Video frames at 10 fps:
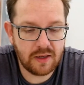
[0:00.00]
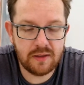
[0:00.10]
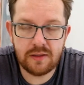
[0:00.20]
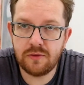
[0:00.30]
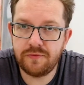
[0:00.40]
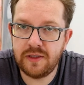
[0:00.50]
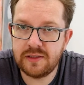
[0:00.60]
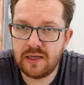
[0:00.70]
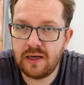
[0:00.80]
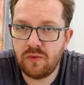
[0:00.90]
little things
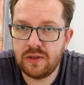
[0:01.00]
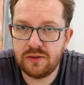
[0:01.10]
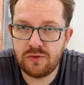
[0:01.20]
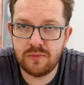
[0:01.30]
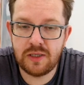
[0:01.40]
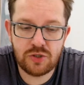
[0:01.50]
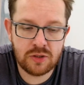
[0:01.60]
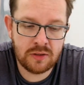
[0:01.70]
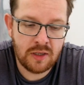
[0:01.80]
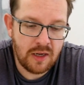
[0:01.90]
that I wanted to
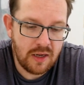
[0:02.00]
mention.